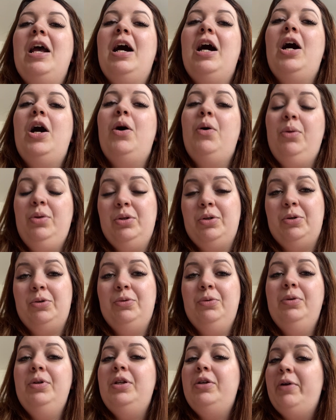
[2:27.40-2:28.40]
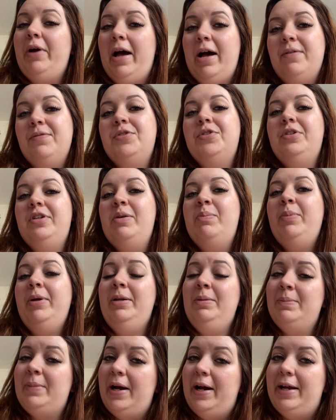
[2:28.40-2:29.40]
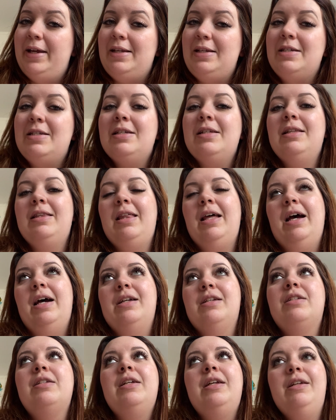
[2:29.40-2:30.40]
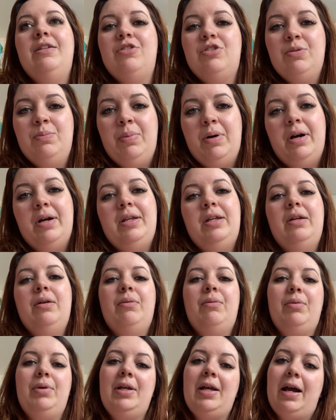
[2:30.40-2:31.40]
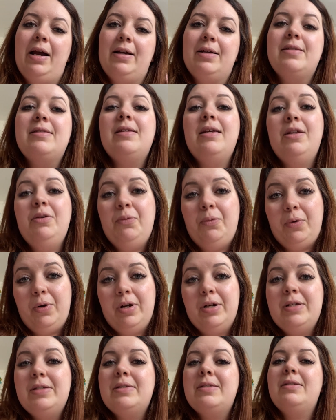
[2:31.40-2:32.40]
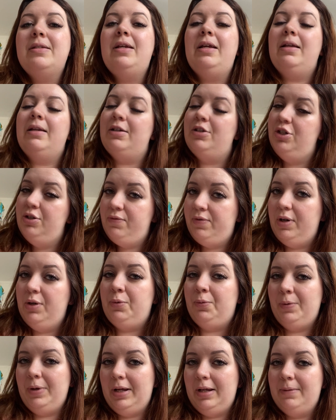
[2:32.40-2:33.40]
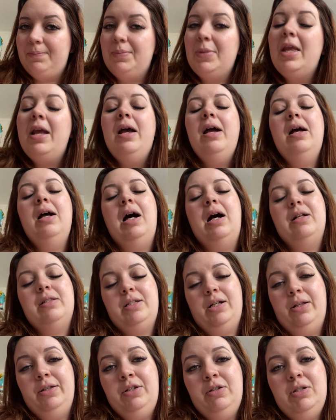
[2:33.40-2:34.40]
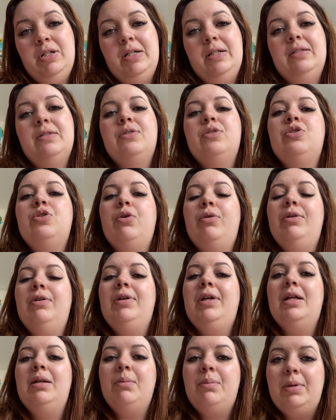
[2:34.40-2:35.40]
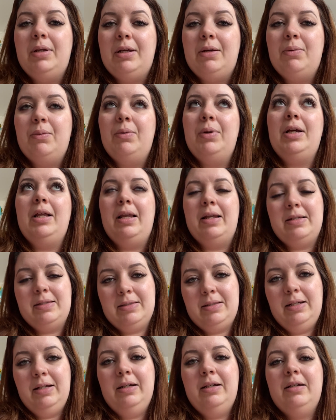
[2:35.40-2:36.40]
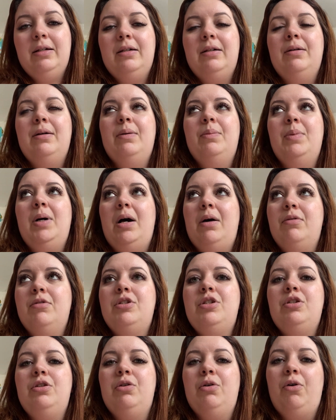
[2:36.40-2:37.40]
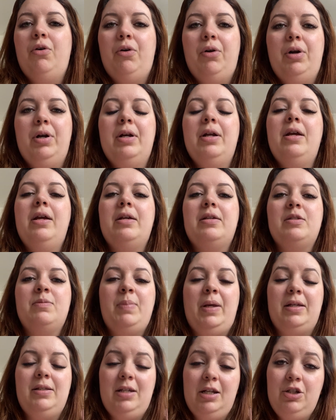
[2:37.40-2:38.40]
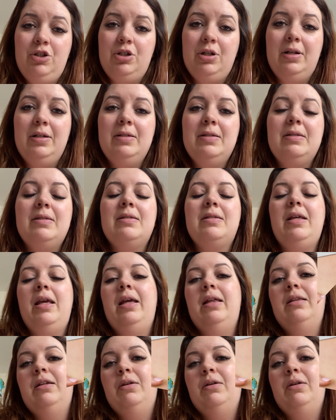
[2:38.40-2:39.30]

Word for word: Although you have to keep in mind that each body reacts and works in a different way. I'll tell you this so you can be realistic about your expectations and the